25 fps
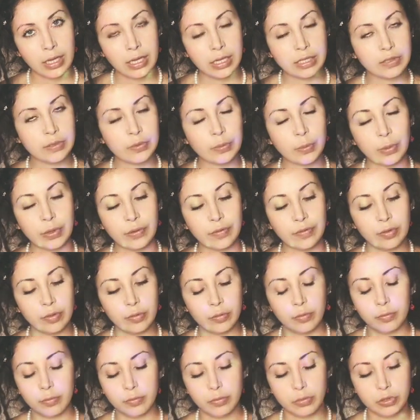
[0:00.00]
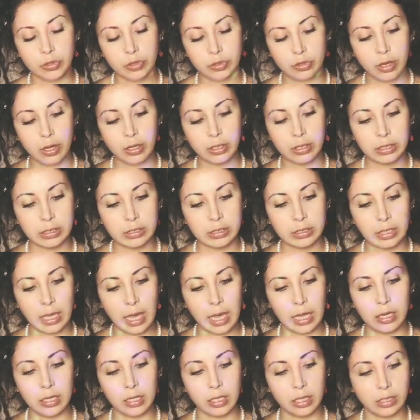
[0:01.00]
is one of the strongest
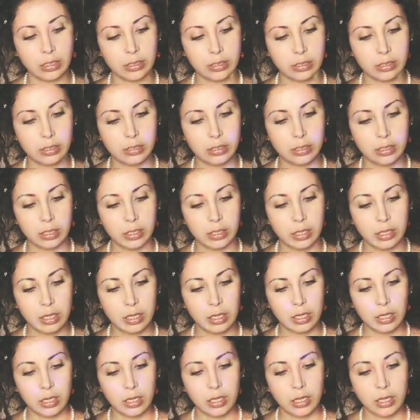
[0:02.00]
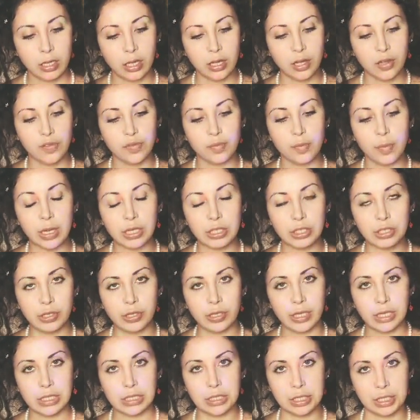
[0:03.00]
catalysts of
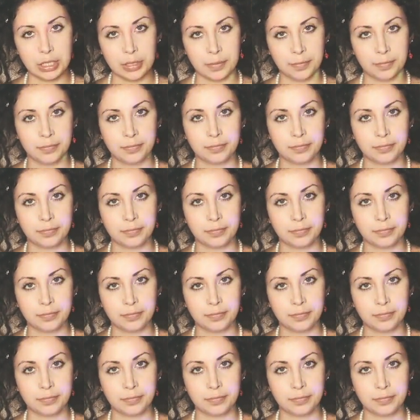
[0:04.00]
maturation,